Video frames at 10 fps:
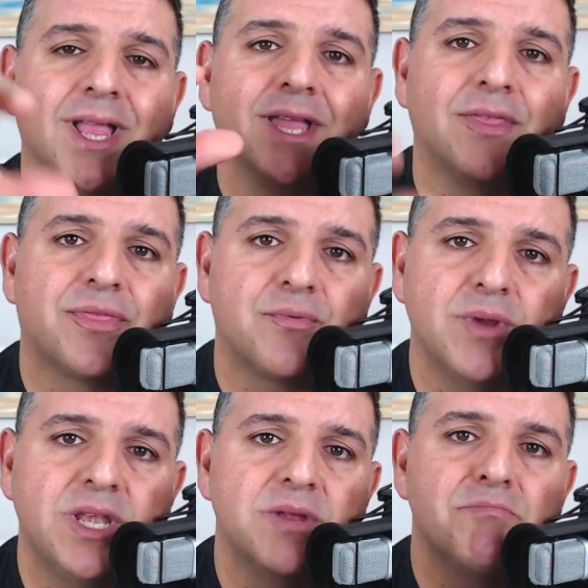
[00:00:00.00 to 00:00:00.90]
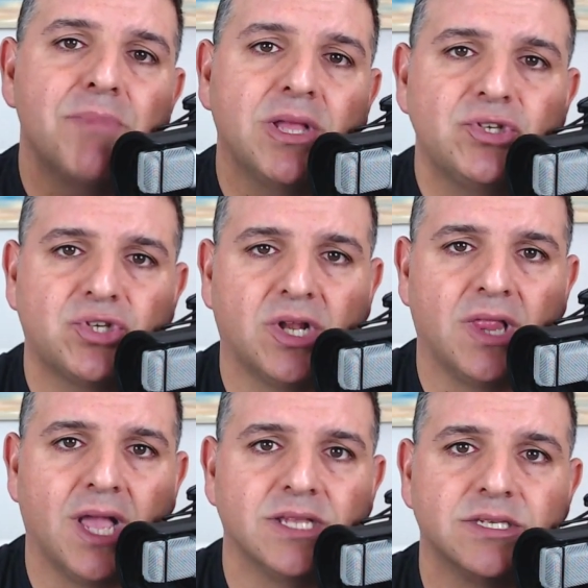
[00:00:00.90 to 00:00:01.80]
It three
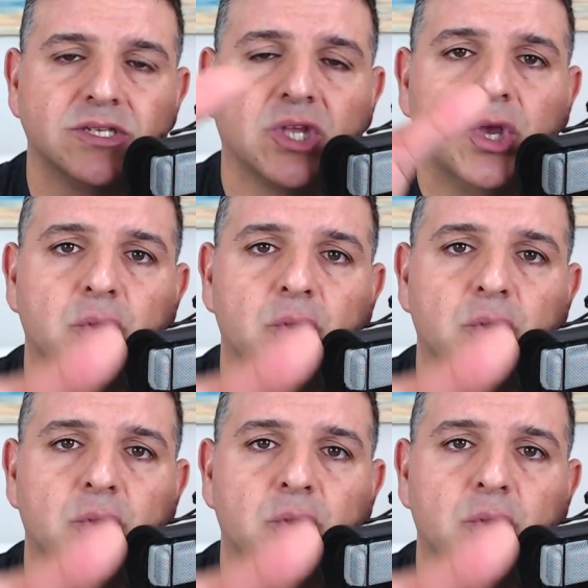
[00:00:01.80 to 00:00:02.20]
dimensionalizes